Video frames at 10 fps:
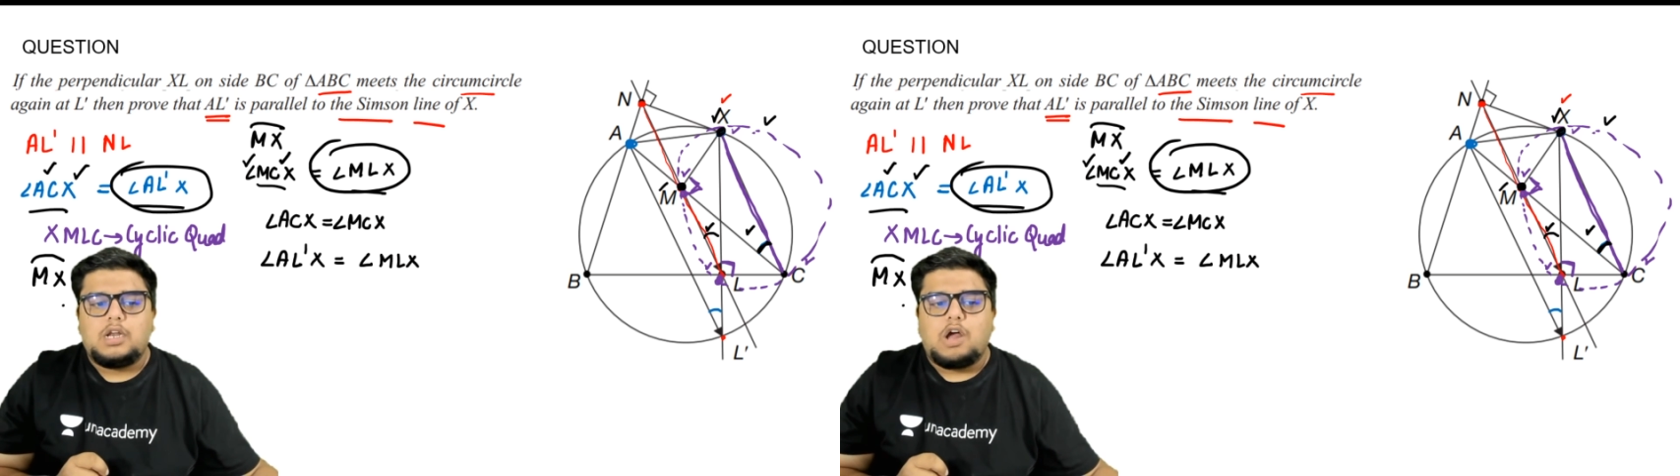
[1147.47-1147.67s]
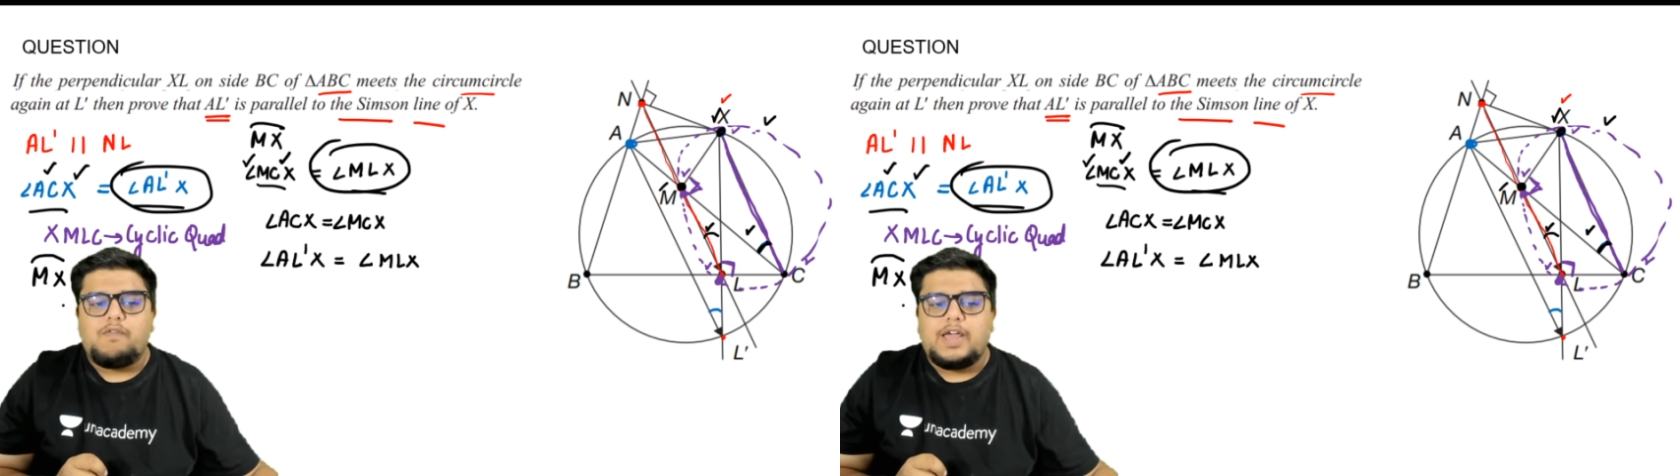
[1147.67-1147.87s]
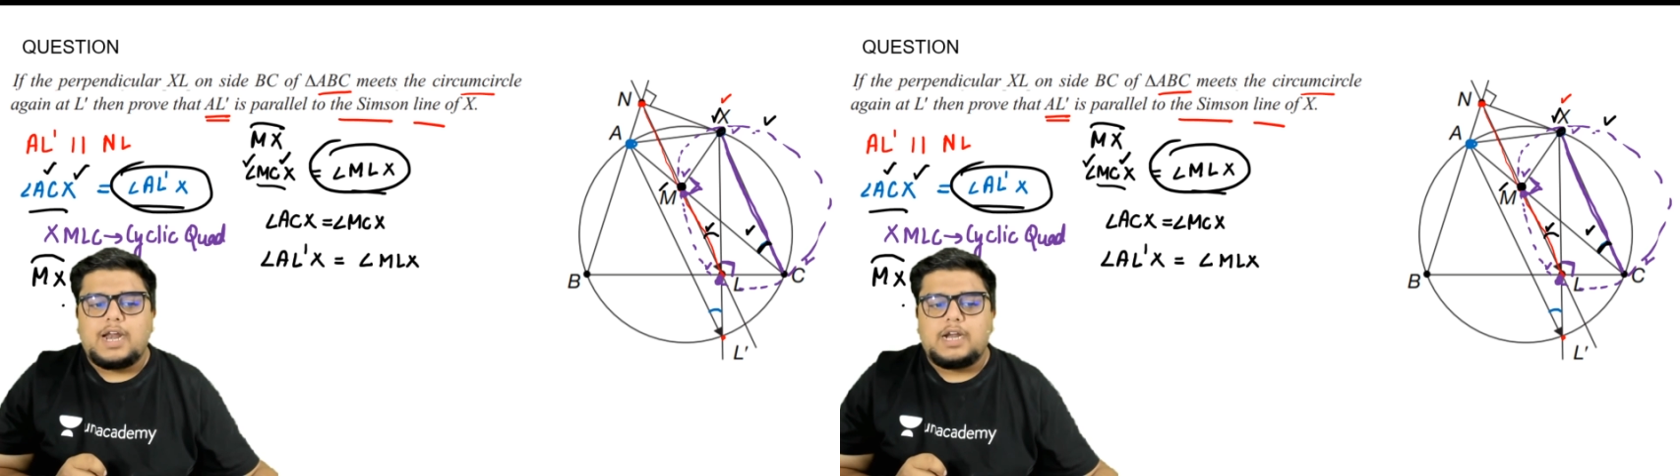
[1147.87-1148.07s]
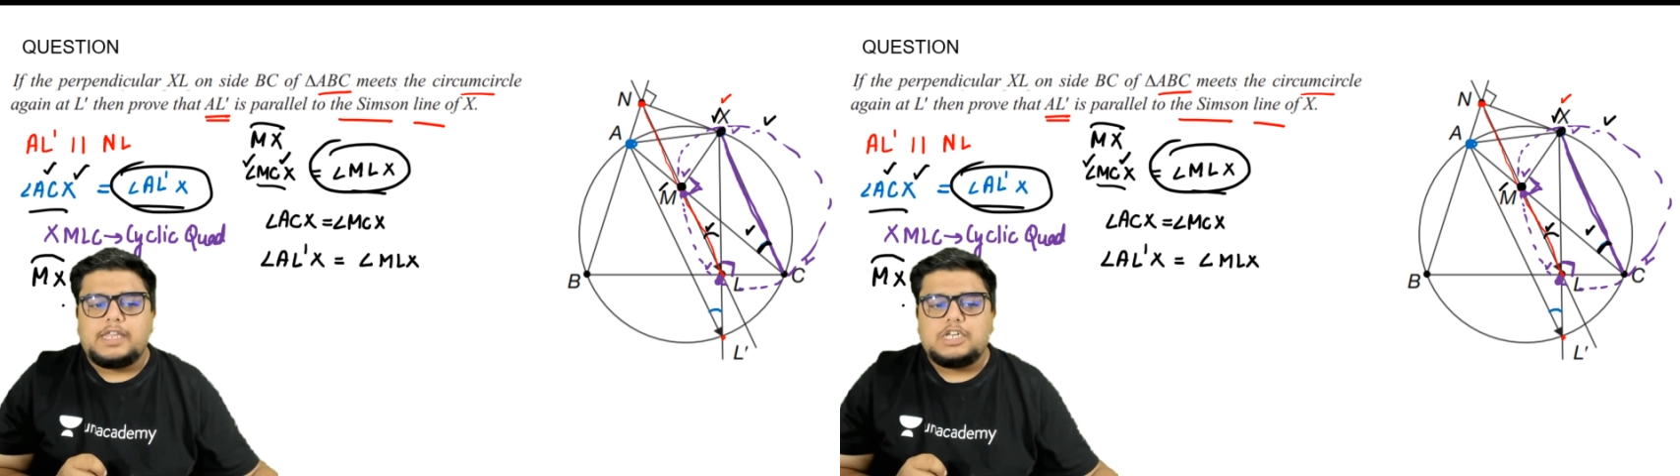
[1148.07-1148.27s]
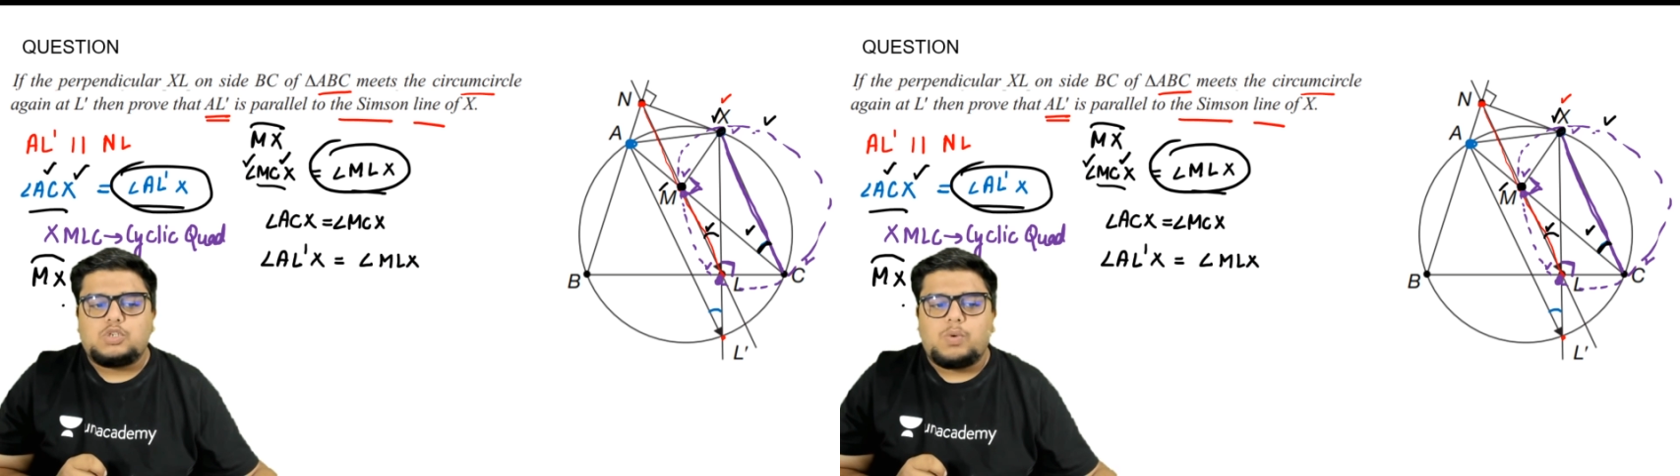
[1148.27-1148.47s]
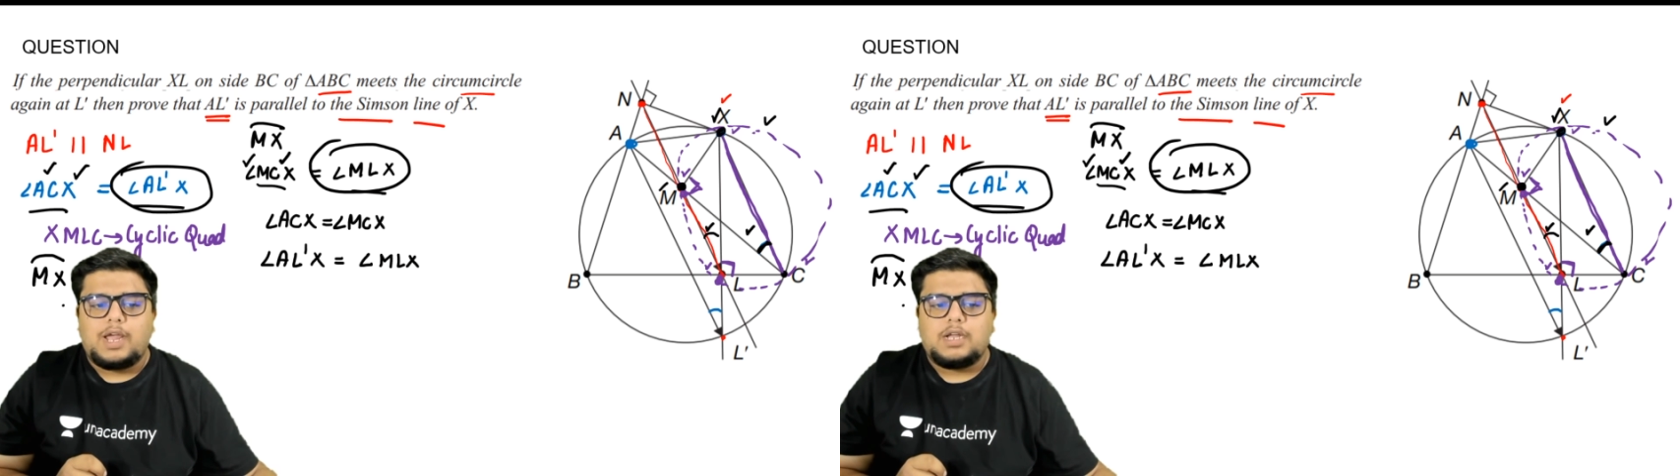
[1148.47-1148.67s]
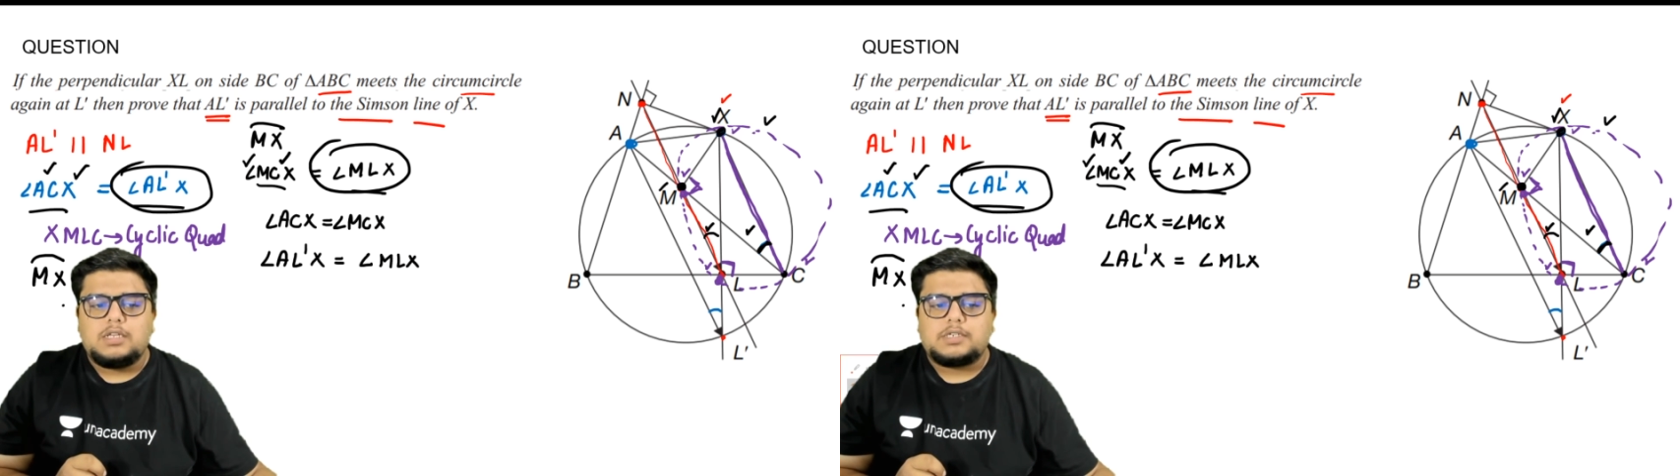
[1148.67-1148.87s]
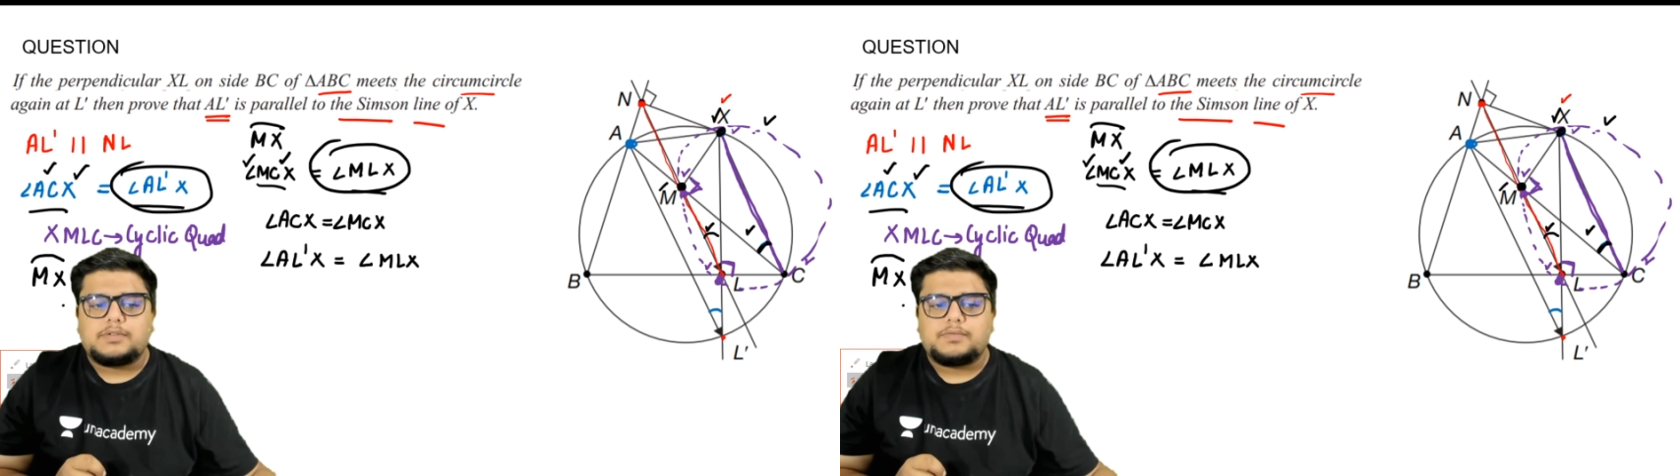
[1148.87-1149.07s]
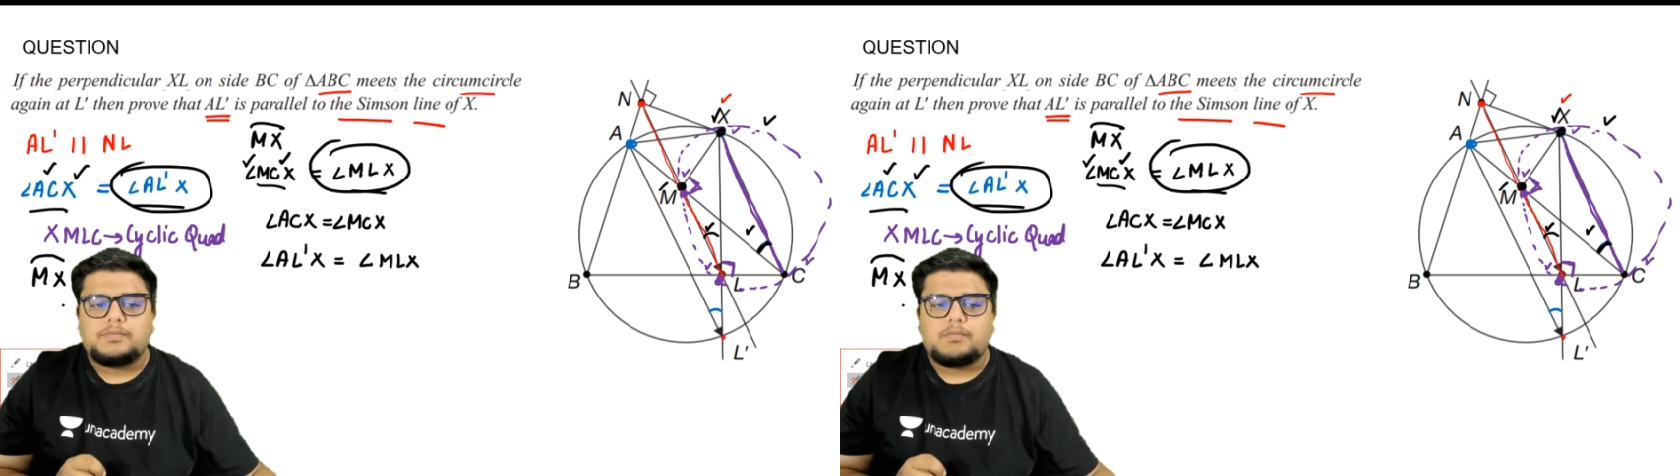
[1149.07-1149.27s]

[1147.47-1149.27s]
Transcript: Now where are these 2 angles?